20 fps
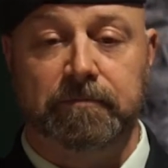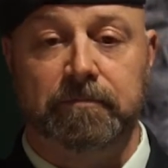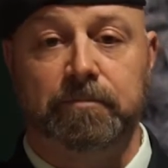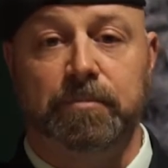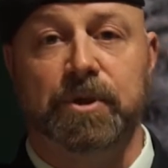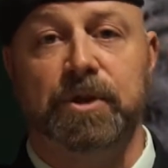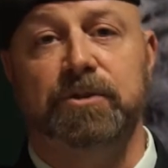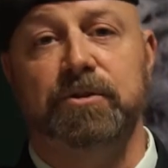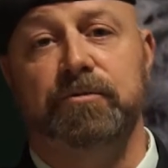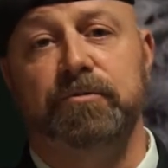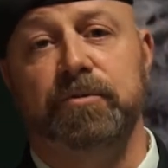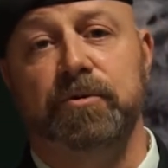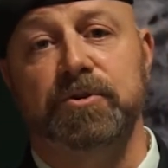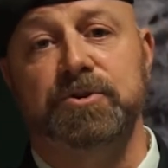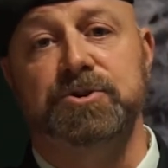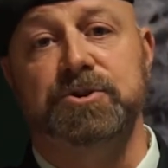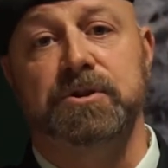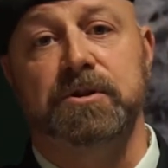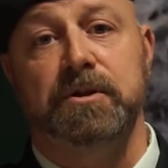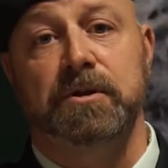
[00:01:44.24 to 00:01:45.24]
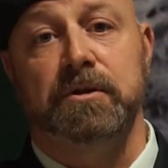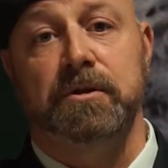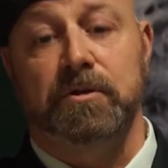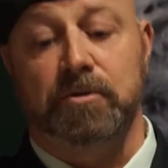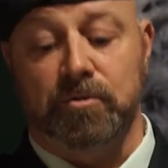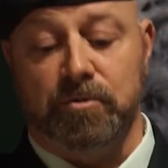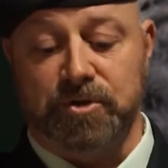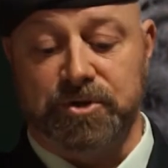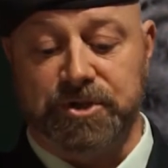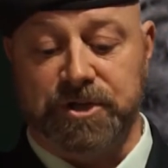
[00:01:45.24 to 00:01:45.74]
be it the First
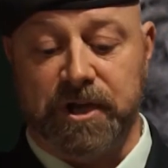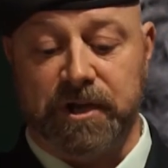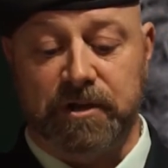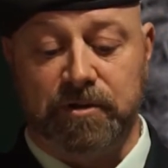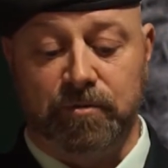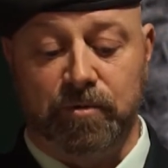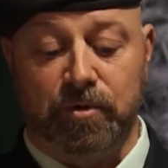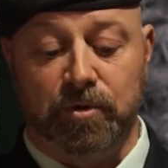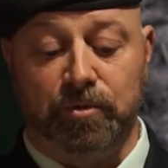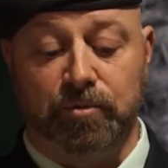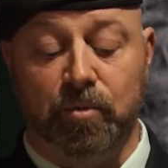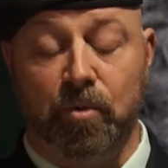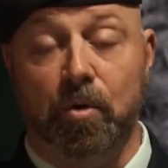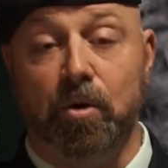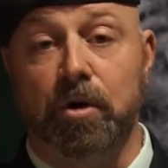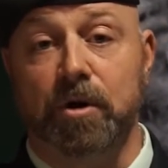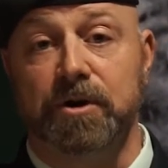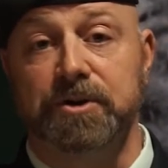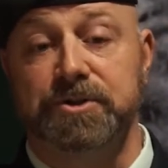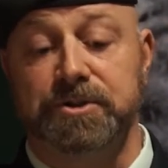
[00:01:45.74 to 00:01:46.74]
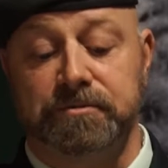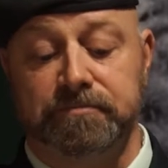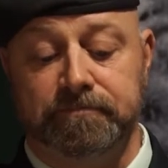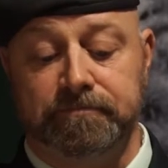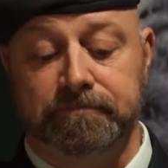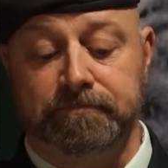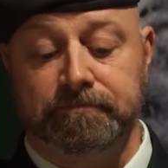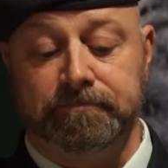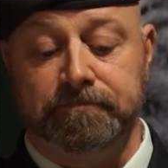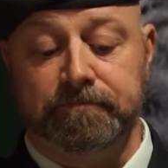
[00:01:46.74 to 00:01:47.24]
or Second World Wars,
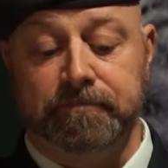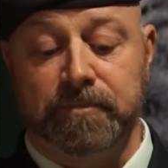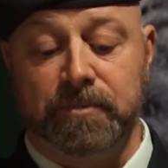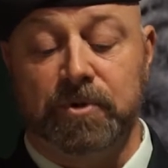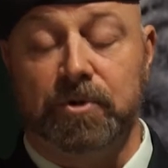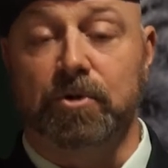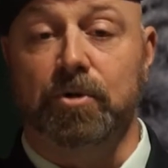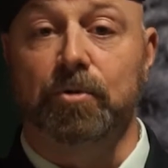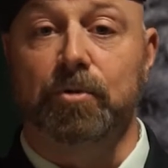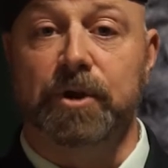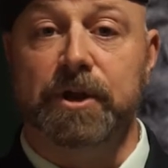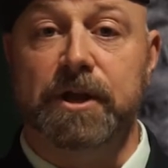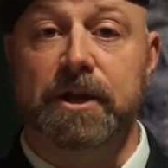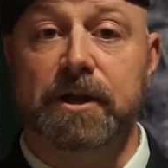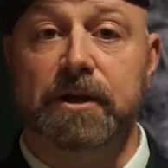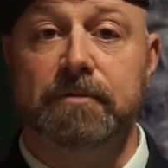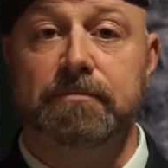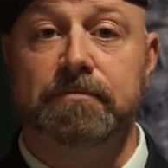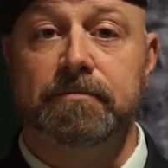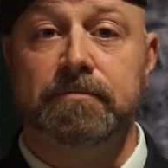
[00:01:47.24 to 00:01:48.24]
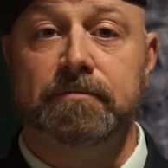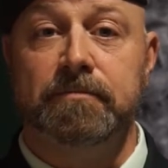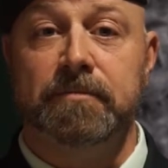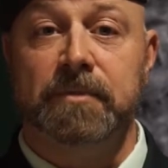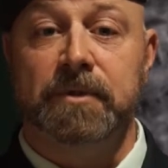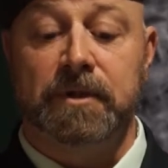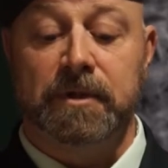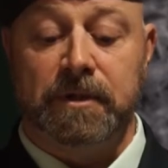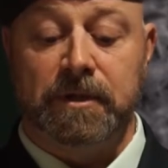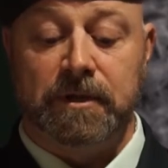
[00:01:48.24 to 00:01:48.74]
Korea,
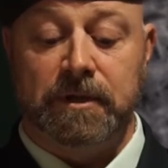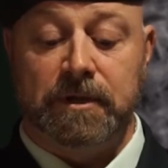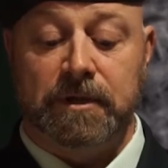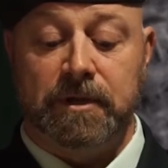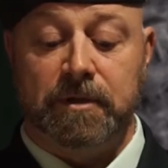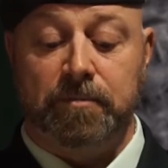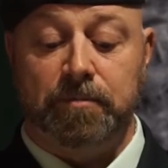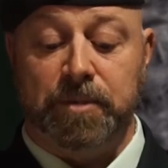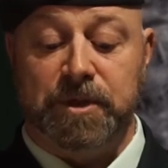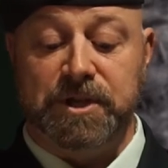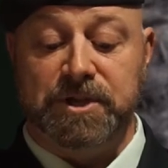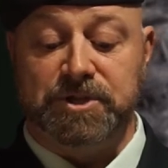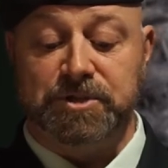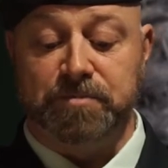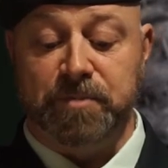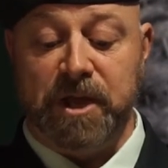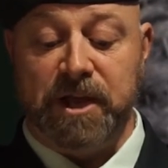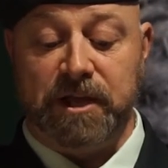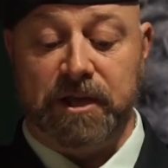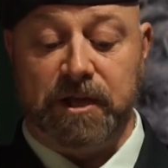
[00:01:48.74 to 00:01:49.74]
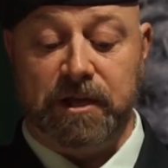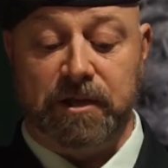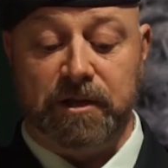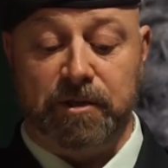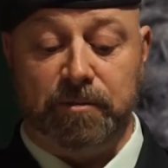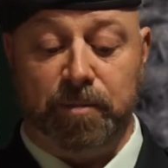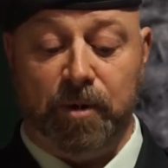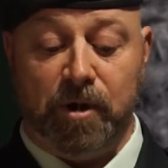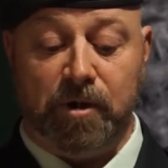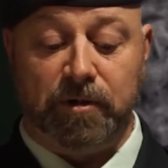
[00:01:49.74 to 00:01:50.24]
peacemaking in
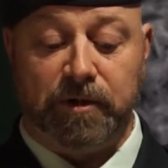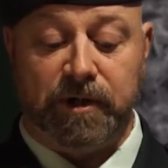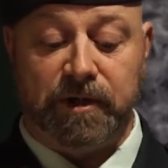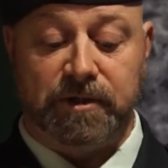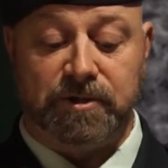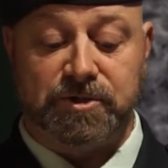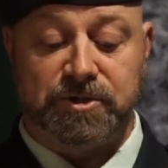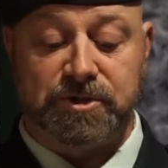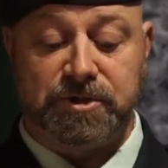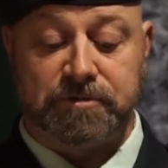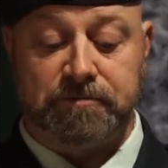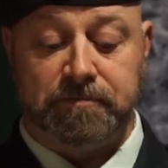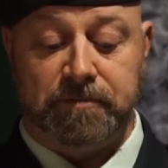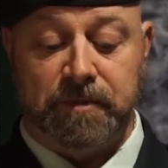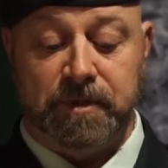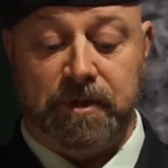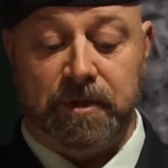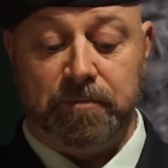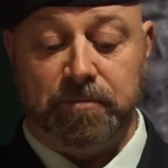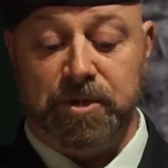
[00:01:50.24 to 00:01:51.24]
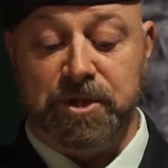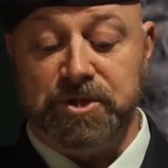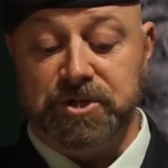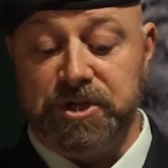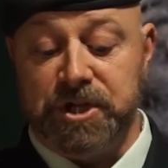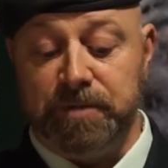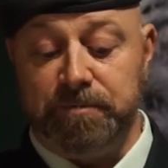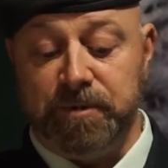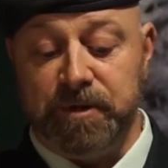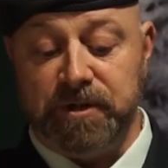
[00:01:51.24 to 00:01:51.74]
the Balkans,
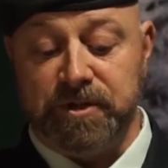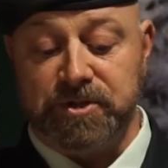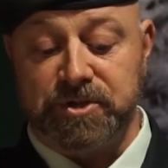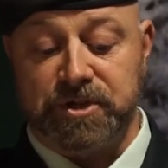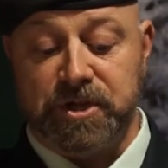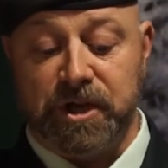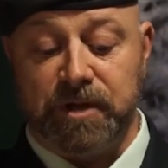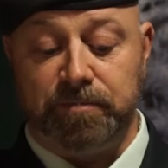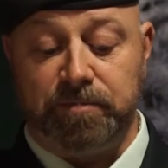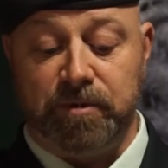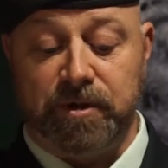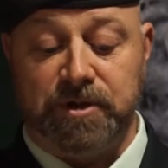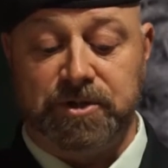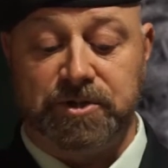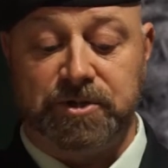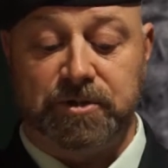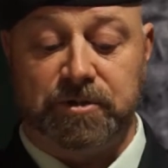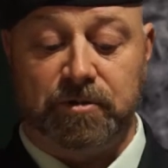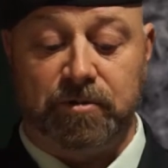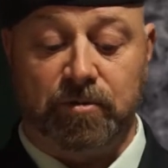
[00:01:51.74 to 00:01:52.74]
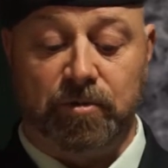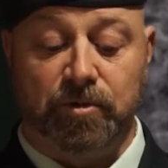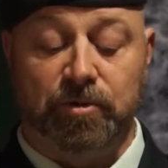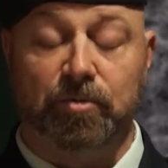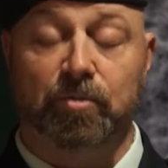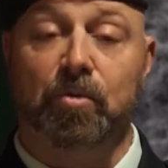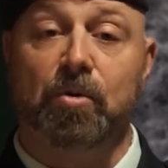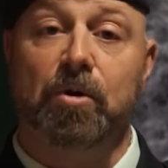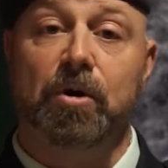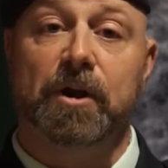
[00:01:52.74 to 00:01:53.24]
peacekeeping in the Cyprus, or the
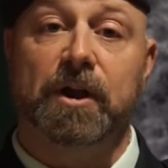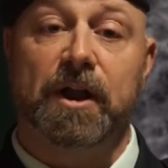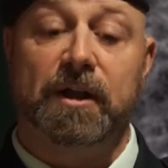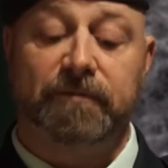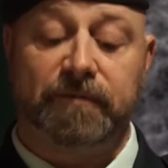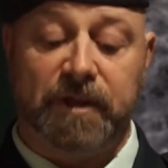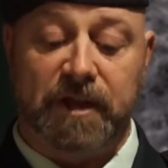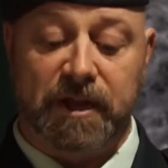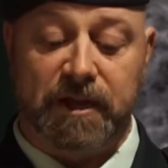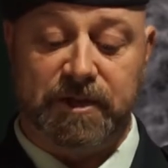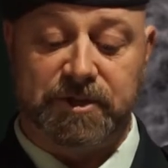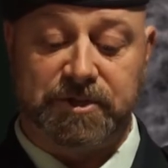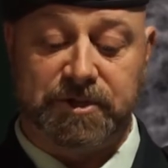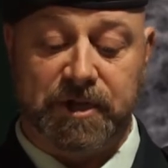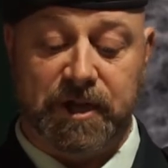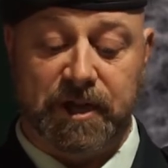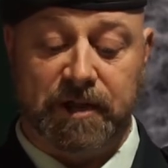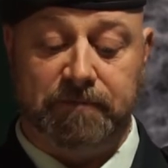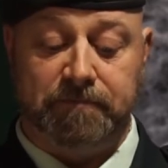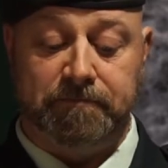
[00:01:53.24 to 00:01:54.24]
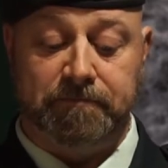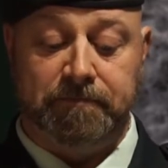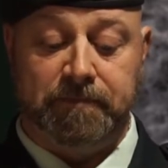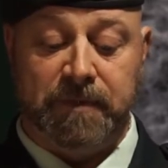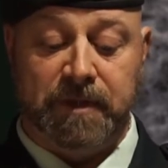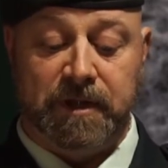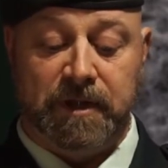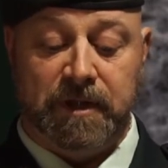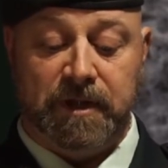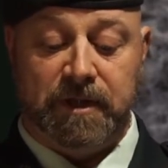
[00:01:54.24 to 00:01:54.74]
war in Afghanistan.
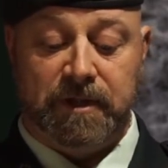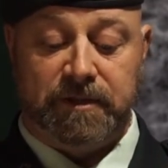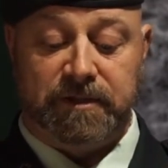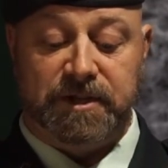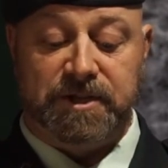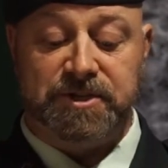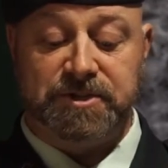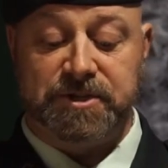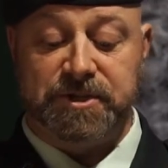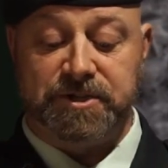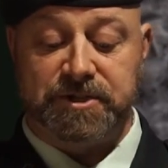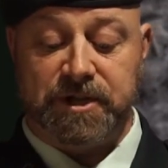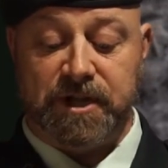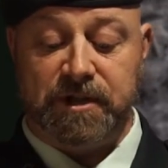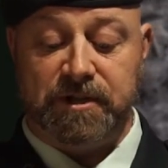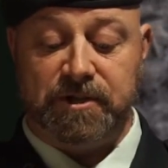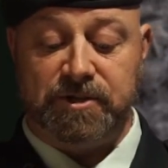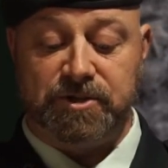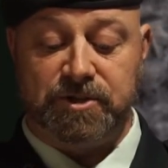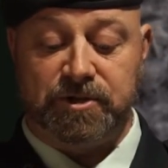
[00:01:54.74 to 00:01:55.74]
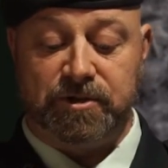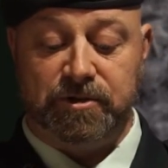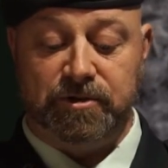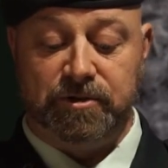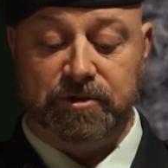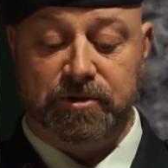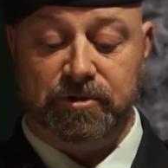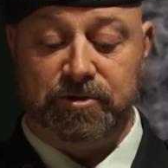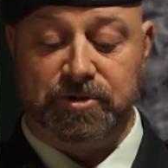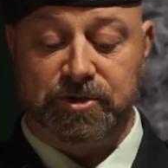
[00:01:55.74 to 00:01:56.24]
These descendants could
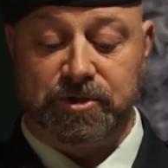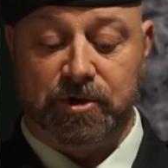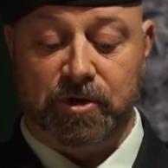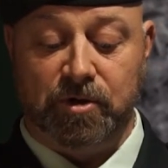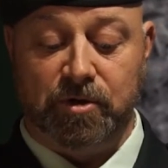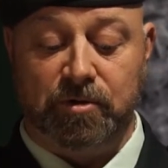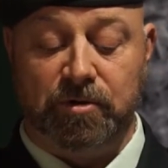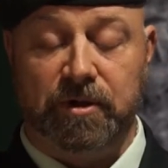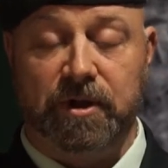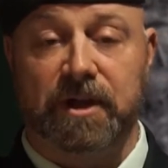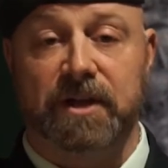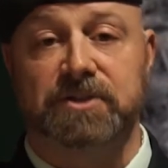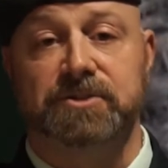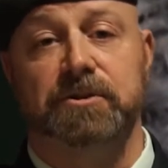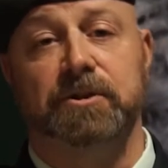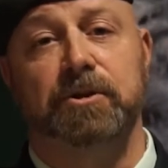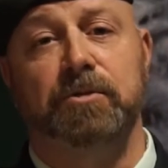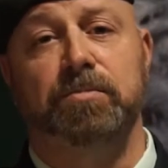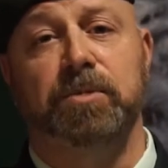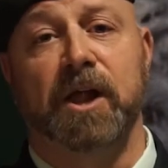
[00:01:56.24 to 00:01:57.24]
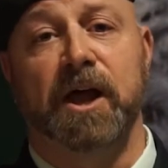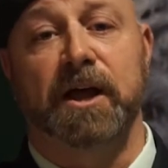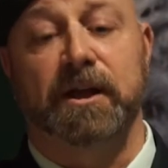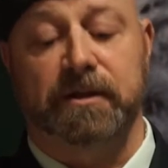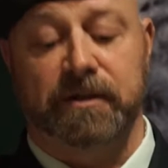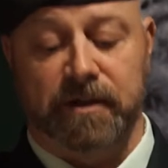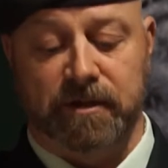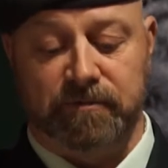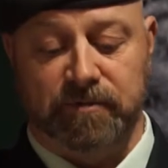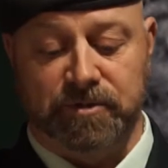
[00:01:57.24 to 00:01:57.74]
do so as little
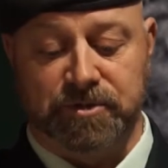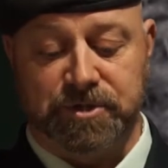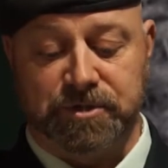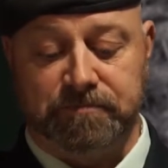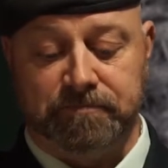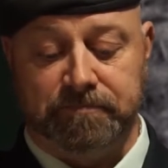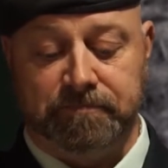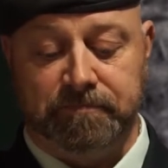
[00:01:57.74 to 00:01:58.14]
black devils.